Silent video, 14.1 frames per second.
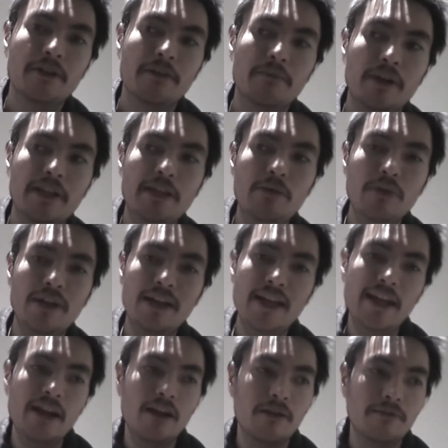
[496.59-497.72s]
But he would
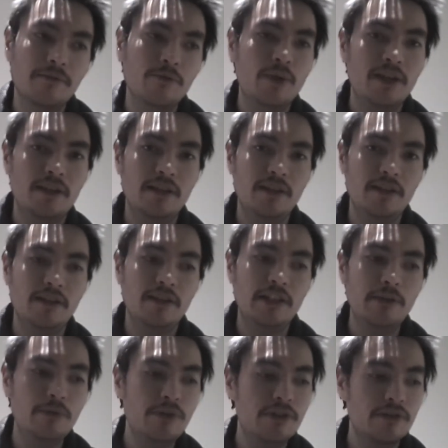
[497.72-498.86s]
lay it off quickly.
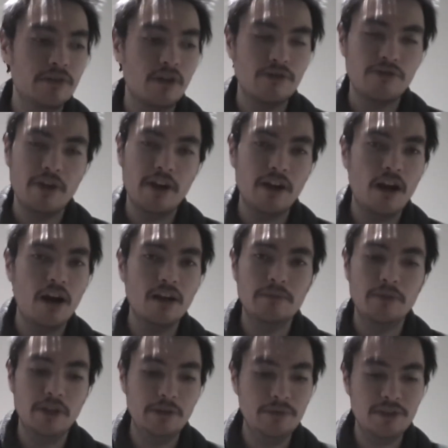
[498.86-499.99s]
He wouldn't try to hog the
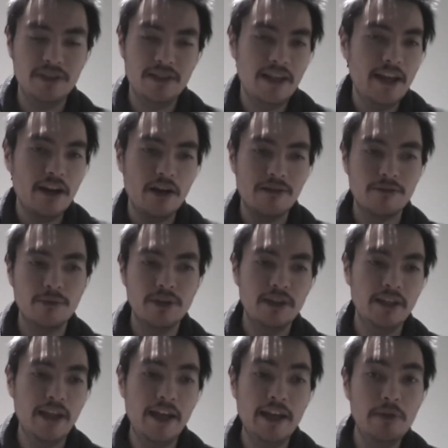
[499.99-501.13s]
ball. He would just lay it off
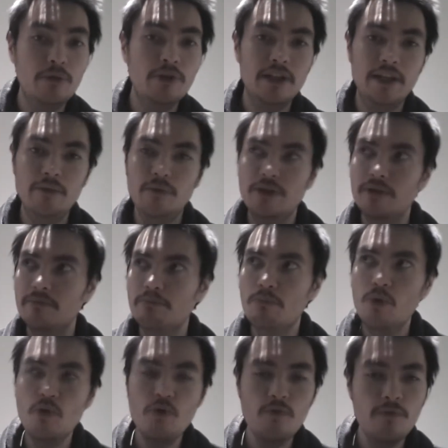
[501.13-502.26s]
quickly, and it would
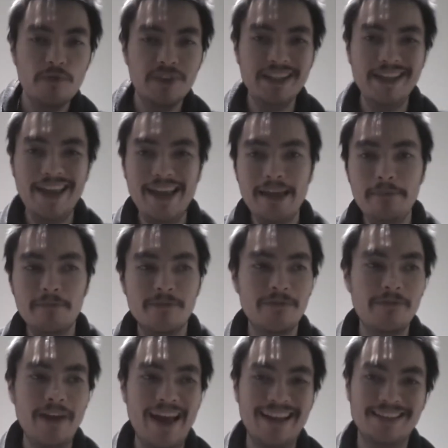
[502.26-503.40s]
move the game
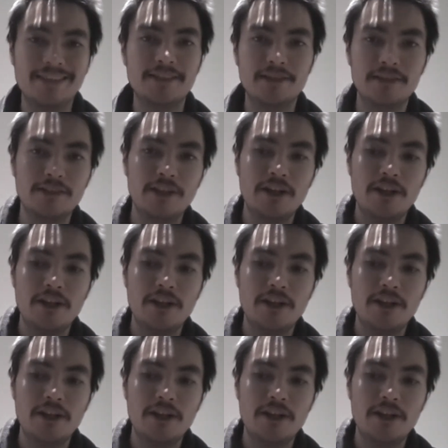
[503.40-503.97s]
faster